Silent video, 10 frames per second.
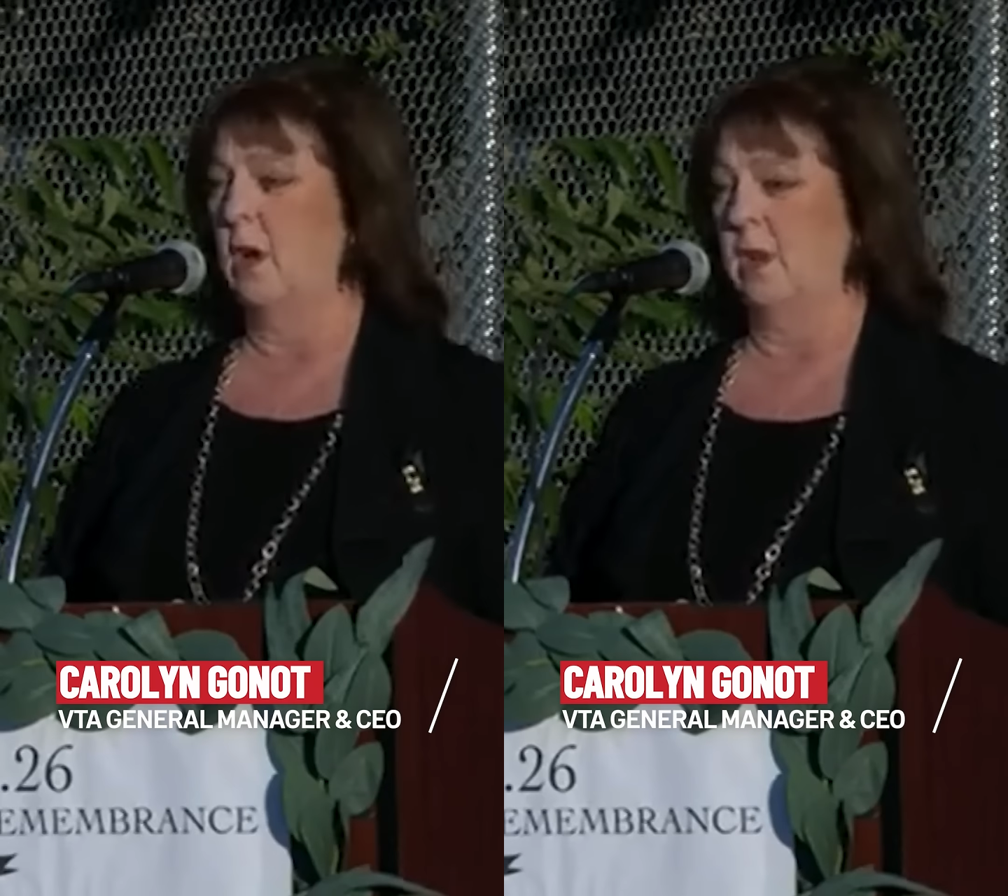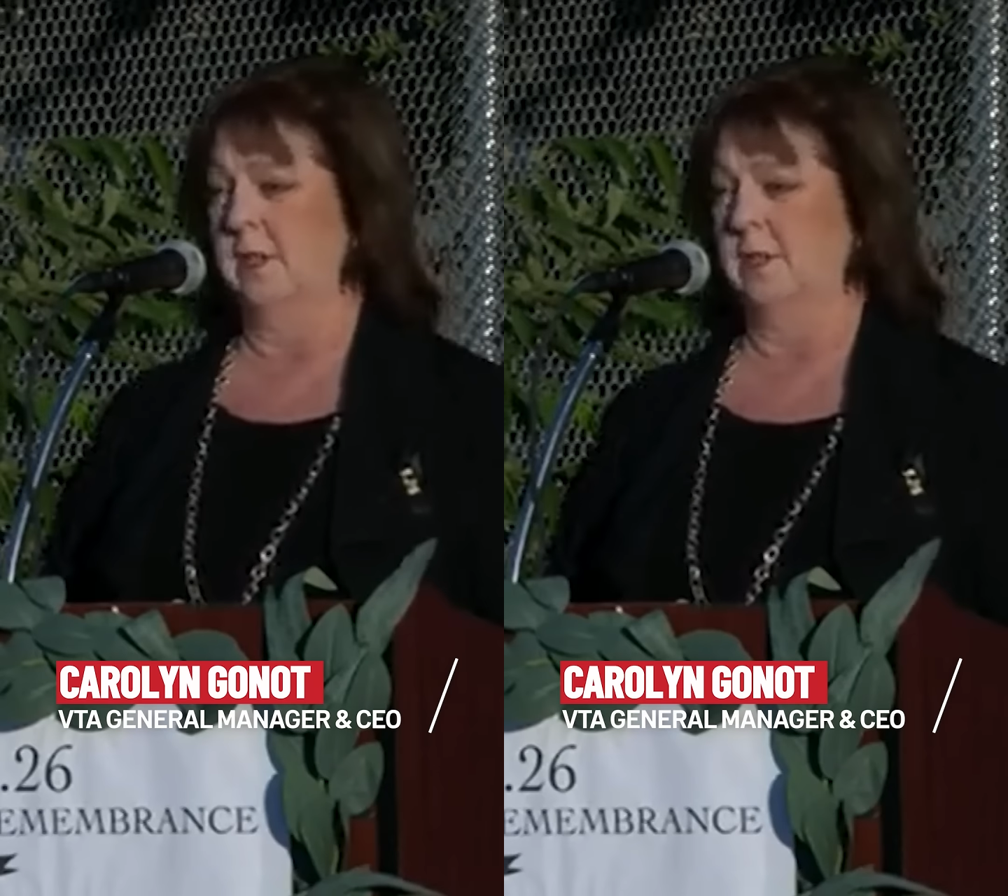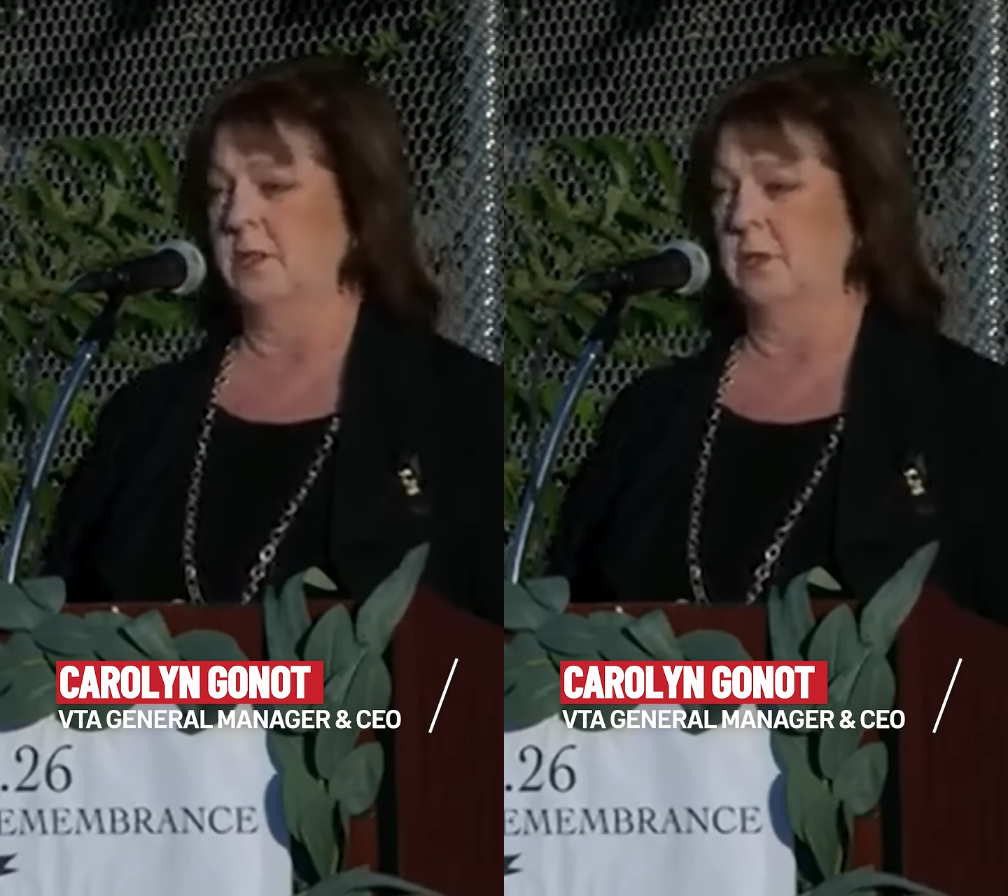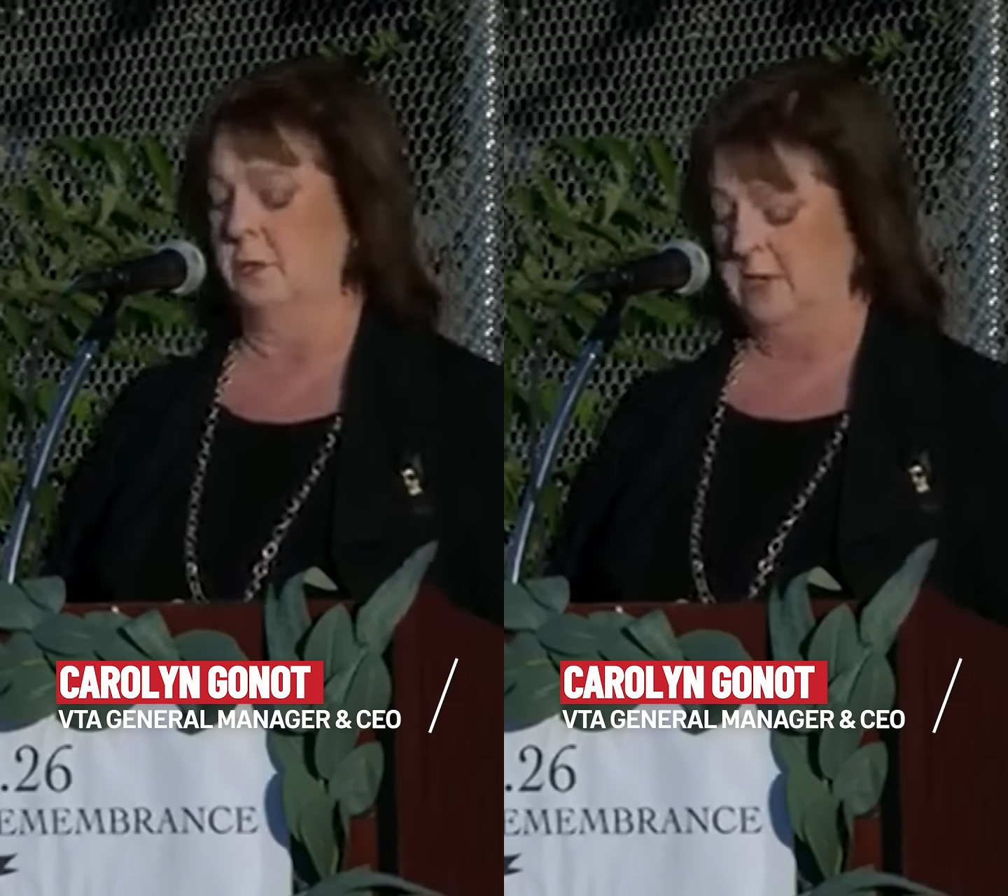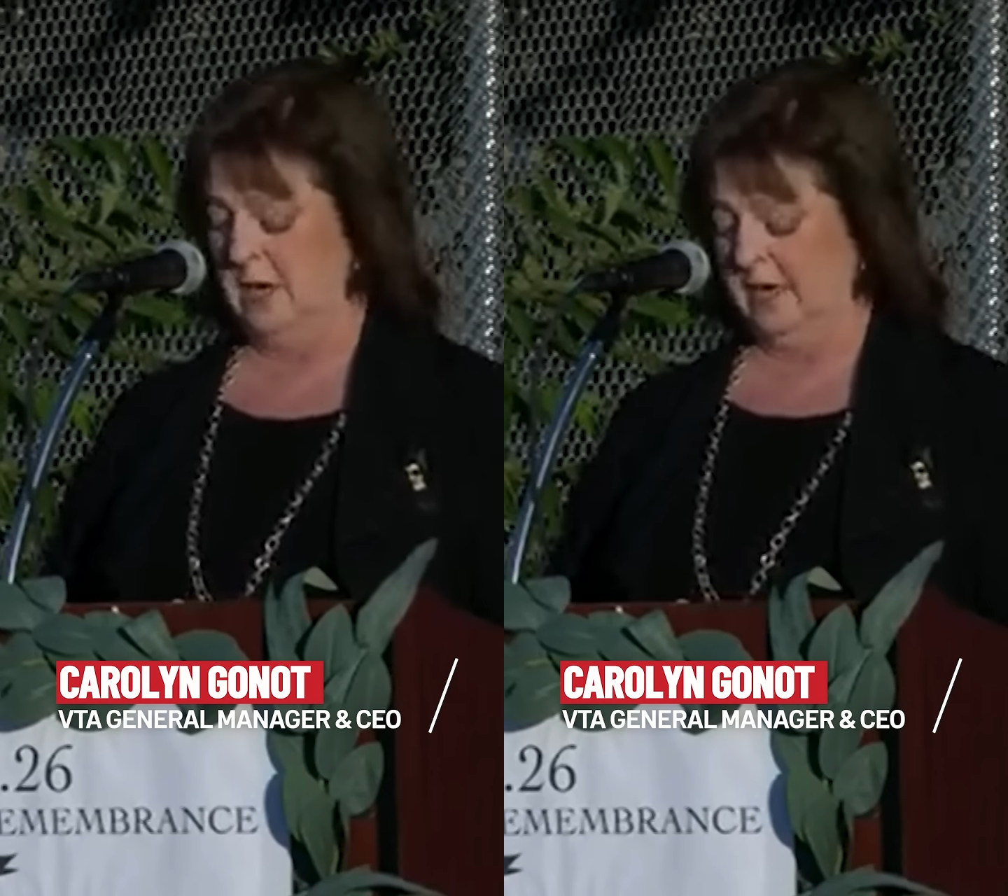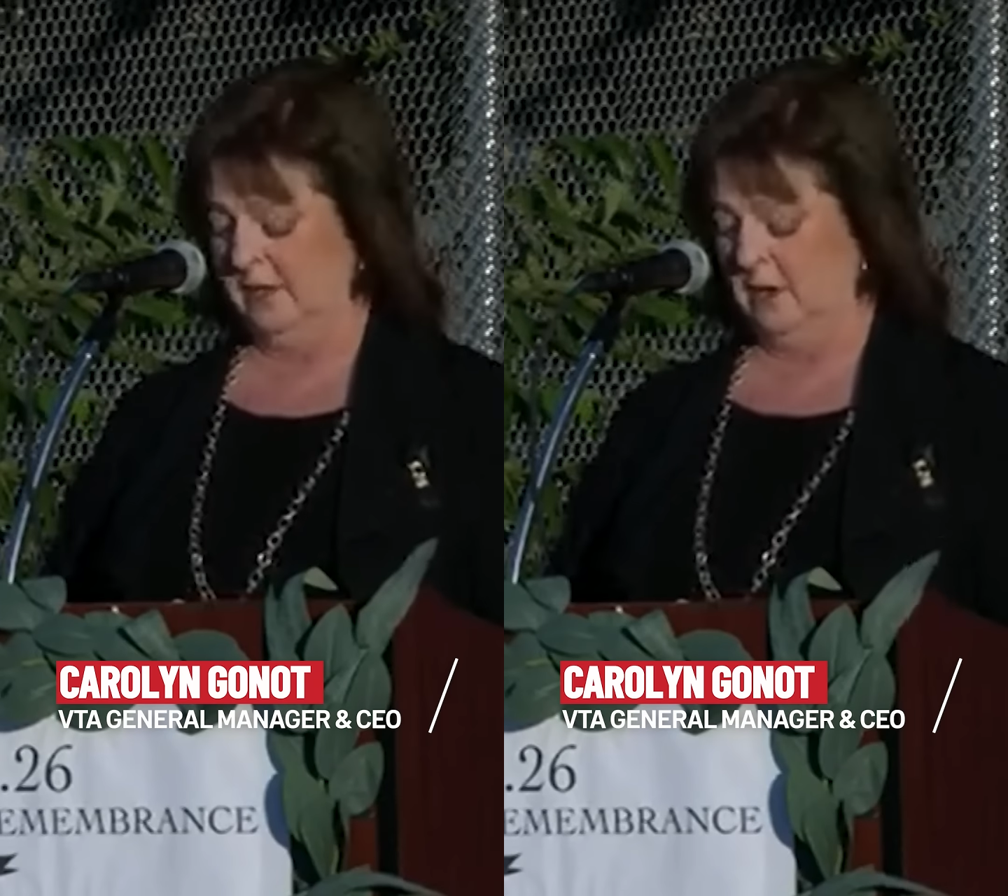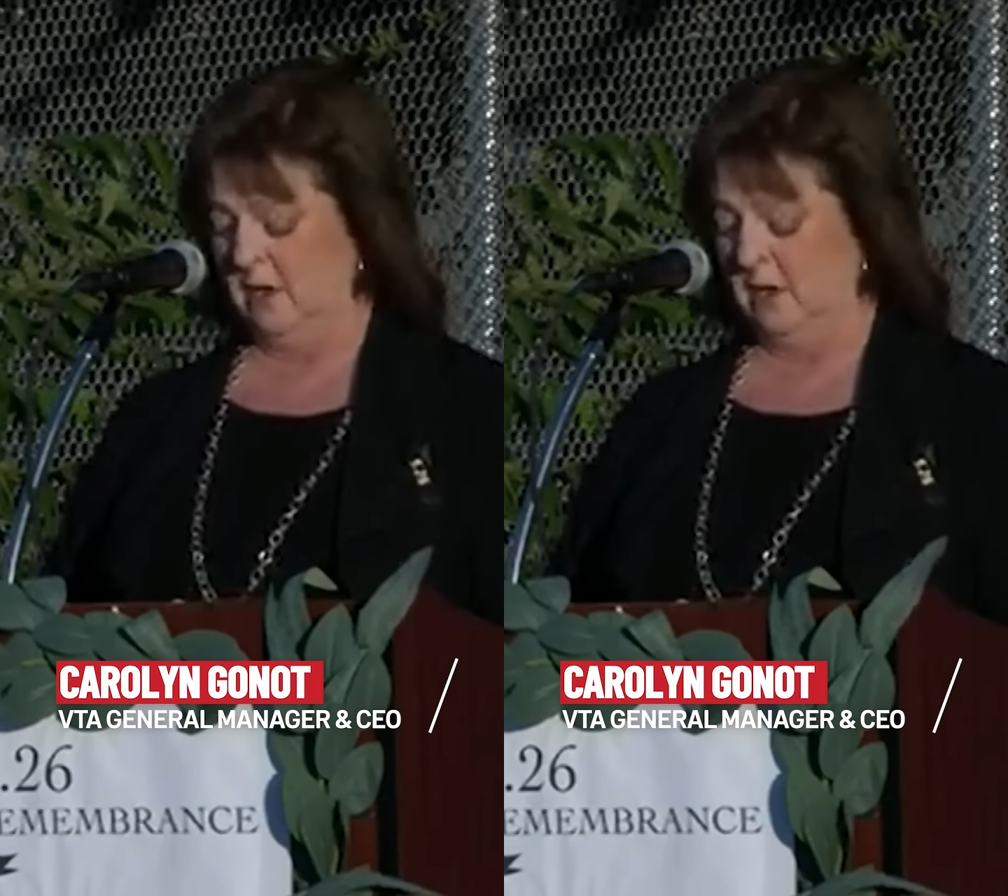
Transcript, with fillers: our colleagues who died